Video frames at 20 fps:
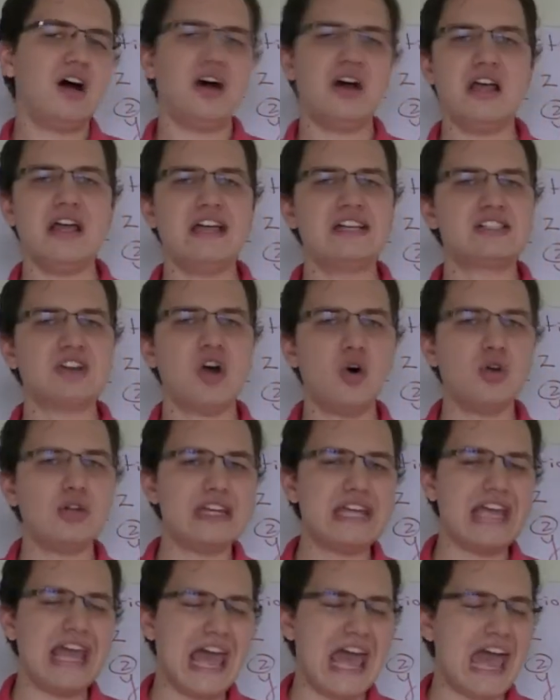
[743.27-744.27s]
It's
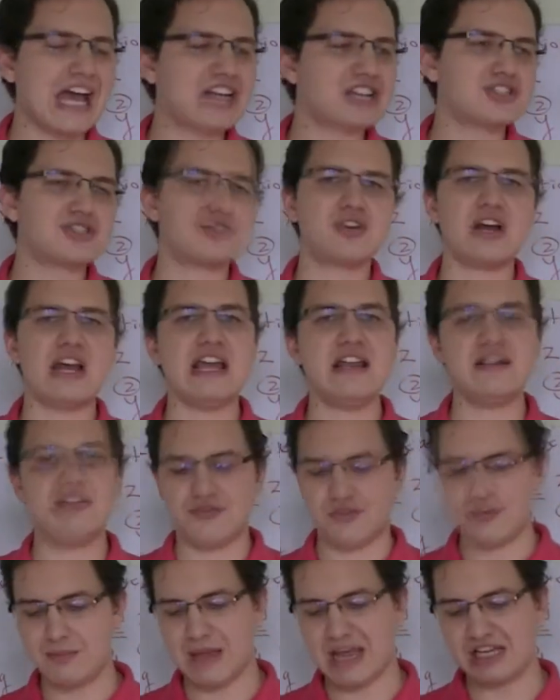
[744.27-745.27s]
only extra
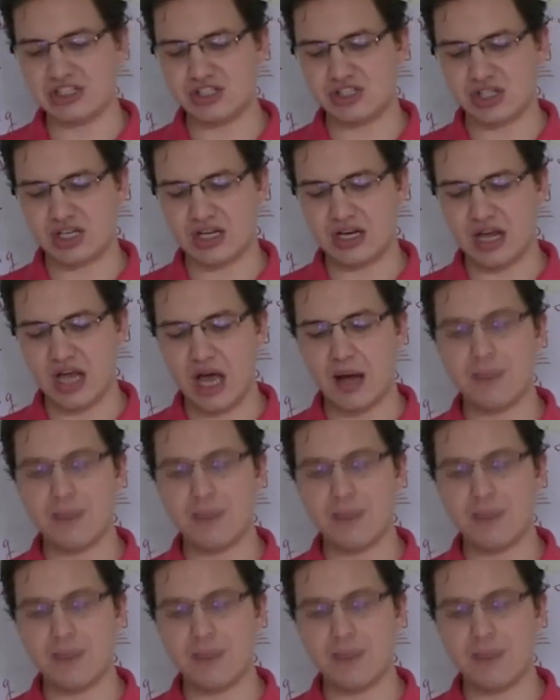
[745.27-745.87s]
information